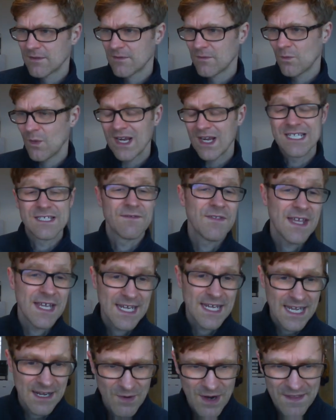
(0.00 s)
ways of
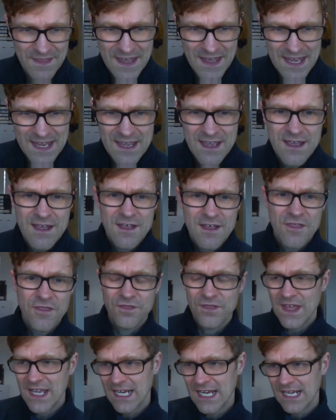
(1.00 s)
thinking, where they
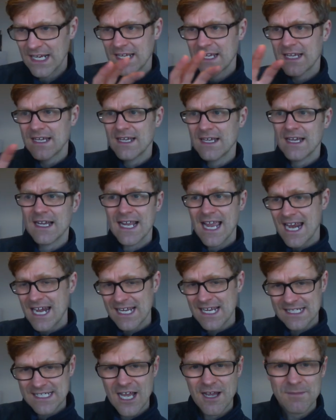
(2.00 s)
think, again,
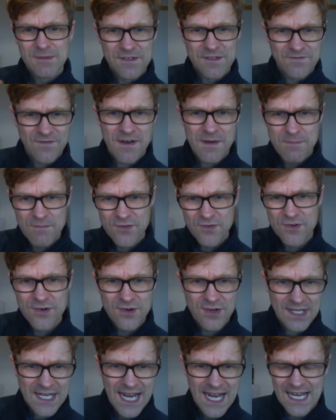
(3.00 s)
in terms of very
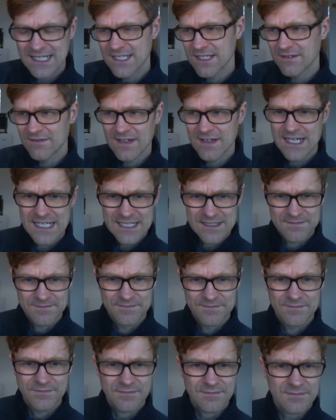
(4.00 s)
broad categories,
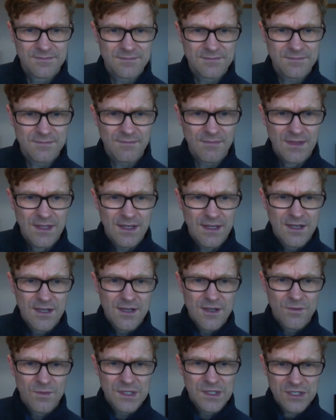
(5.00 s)

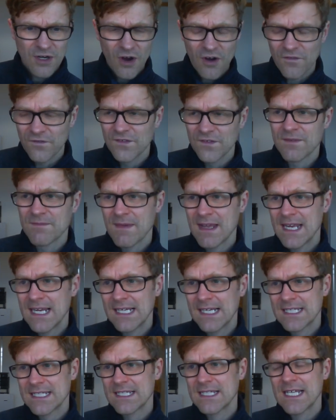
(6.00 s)
which often
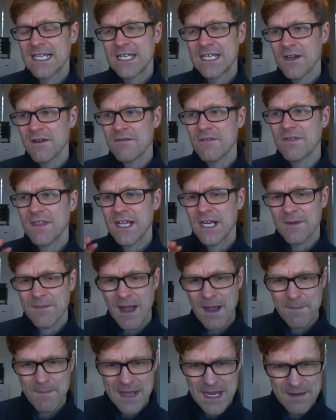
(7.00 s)
means they don't think
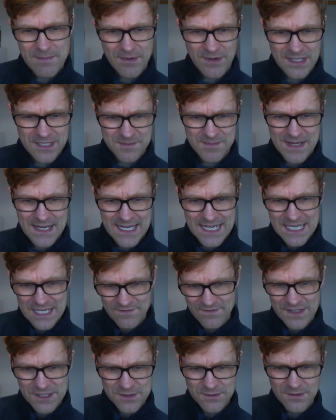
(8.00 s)
about people as being
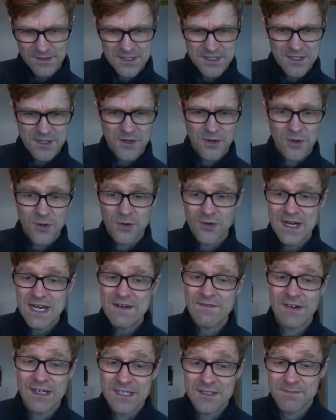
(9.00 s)
individuals or
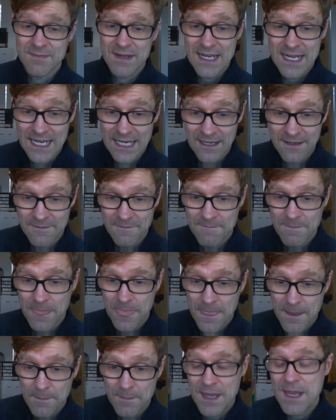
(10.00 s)
even as being
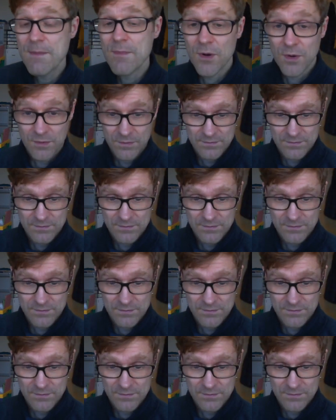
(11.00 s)
people.